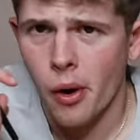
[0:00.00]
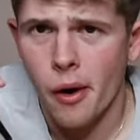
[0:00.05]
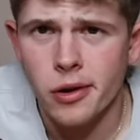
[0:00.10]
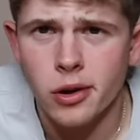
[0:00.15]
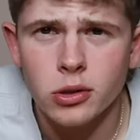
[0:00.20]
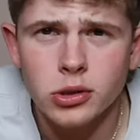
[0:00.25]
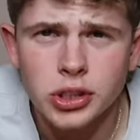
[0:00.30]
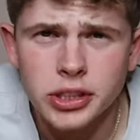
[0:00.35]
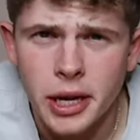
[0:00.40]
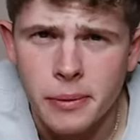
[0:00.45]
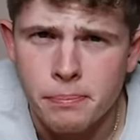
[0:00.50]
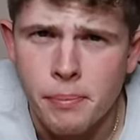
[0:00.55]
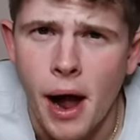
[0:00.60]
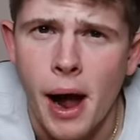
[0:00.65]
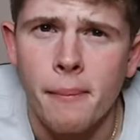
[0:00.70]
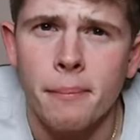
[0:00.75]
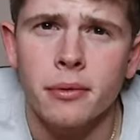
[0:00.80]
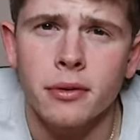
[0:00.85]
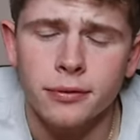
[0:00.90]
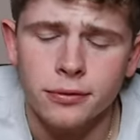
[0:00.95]
Are those like
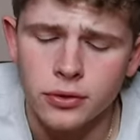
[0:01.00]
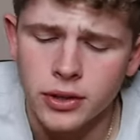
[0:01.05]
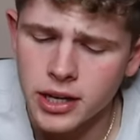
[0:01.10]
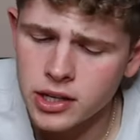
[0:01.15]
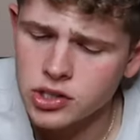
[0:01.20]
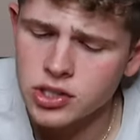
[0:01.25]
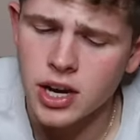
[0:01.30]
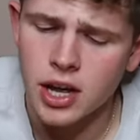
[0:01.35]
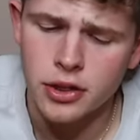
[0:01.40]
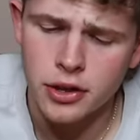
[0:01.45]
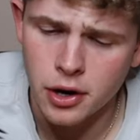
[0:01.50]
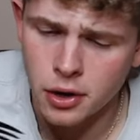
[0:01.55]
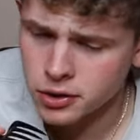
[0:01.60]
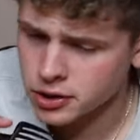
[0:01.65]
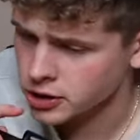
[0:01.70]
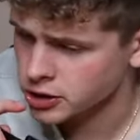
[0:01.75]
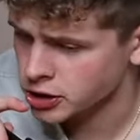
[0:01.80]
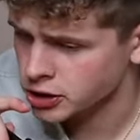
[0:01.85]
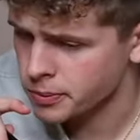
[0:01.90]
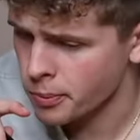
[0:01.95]
pepper flakes on there?
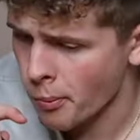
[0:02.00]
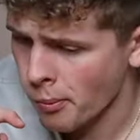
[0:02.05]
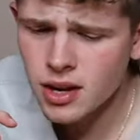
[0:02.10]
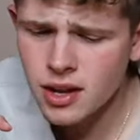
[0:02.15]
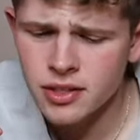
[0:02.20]
Because